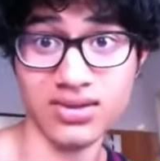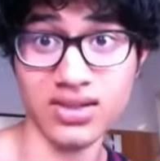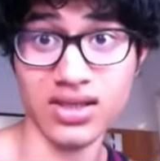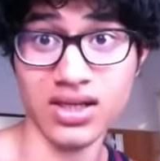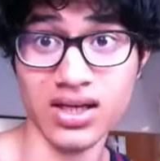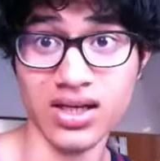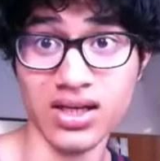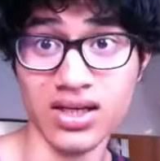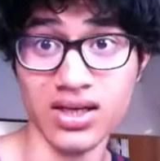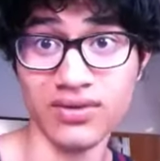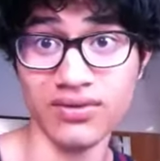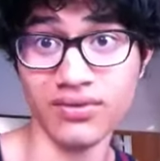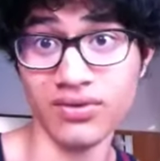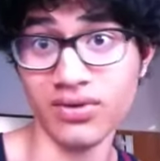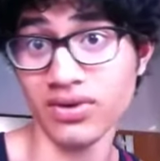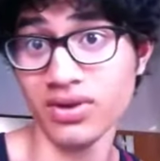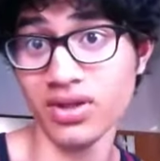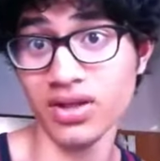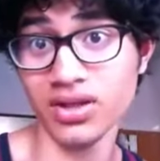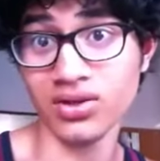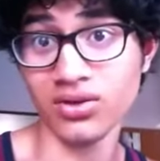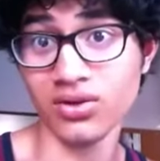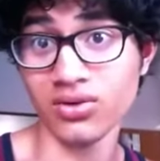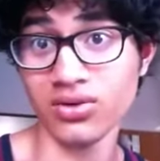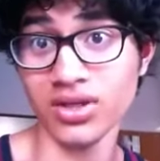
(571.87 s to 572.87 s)
If you
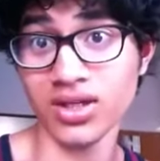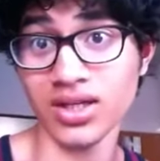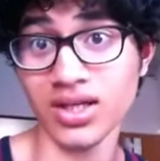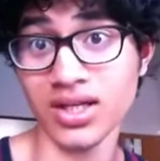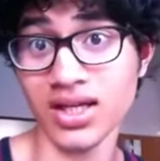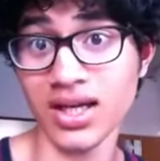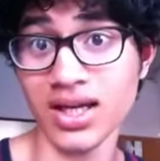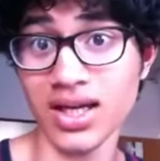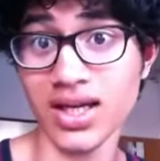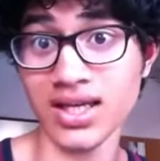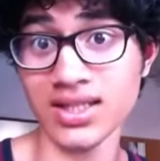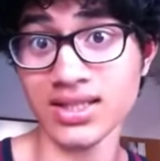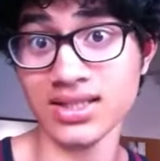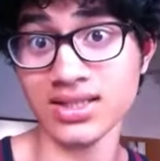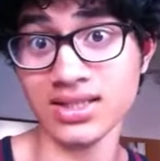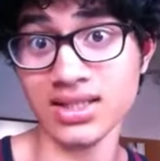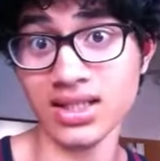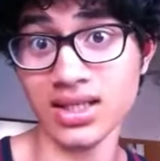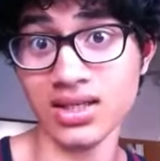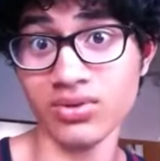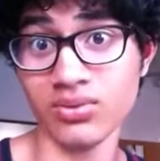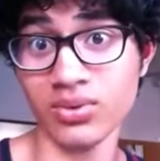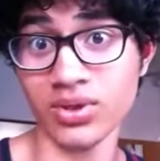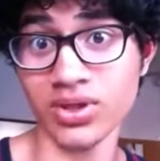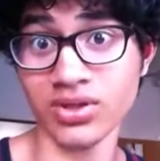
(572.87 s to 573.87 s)
think you're only gonna get a
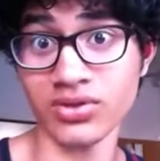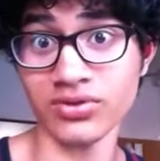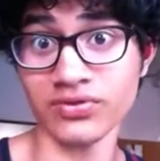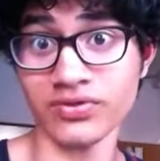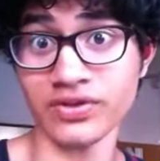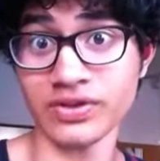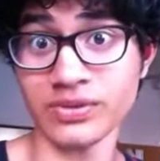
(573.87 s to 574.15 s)
C when you've